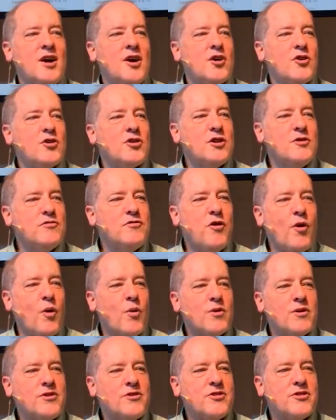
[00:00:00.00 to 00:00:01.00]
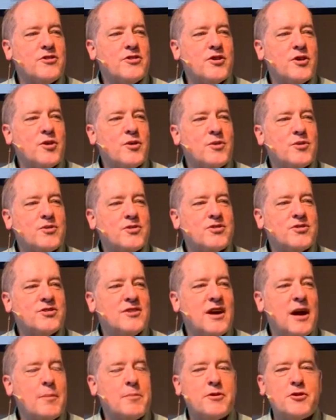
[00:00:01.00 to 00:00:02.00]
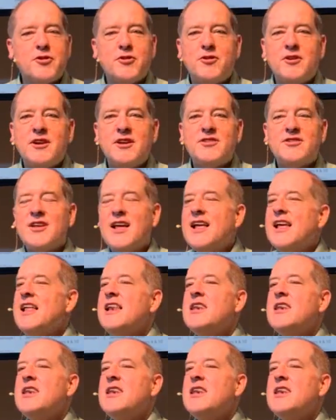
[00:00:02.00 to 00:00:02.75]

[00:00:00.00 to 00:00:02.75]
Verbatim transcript: looking forward to those opportunities.